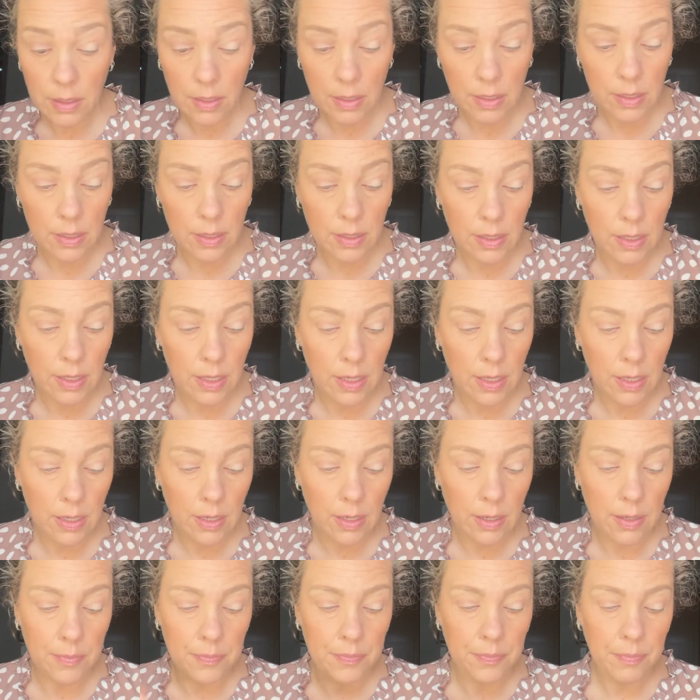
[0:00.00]
in the
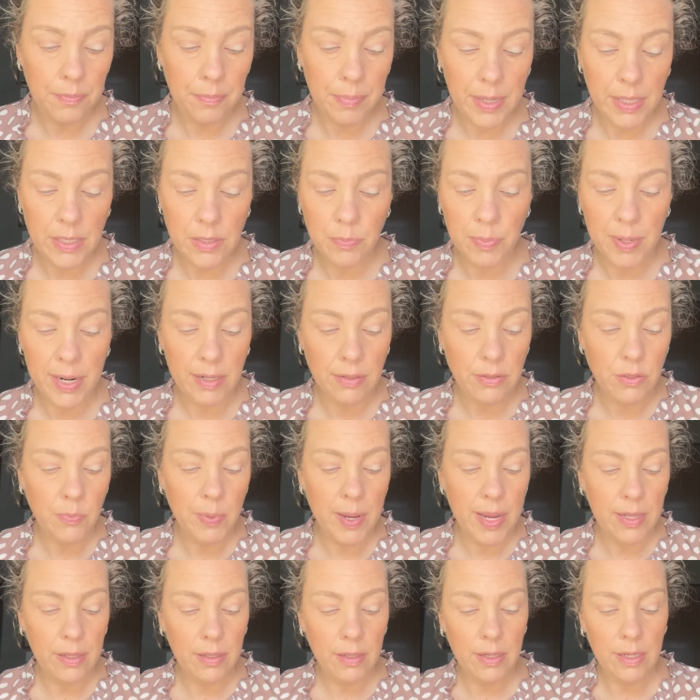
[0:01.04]
Baked Browns
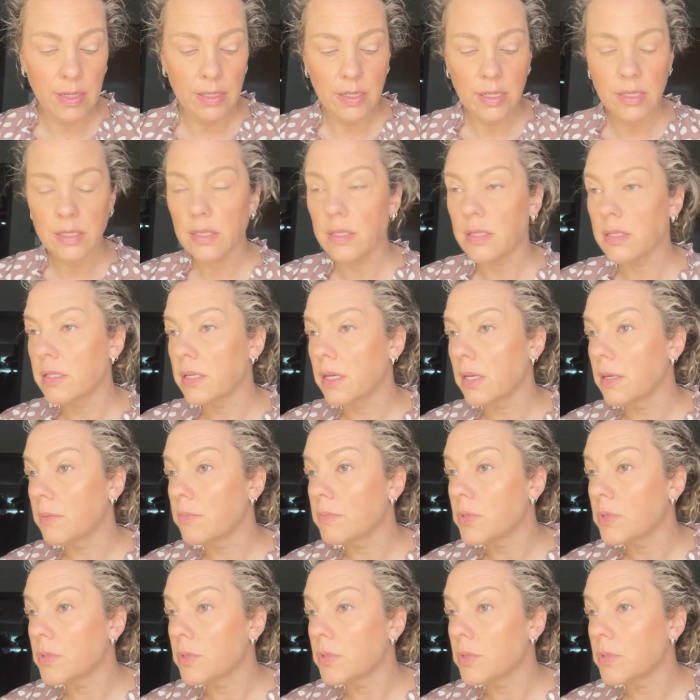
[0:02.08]
palette. It doesn't seem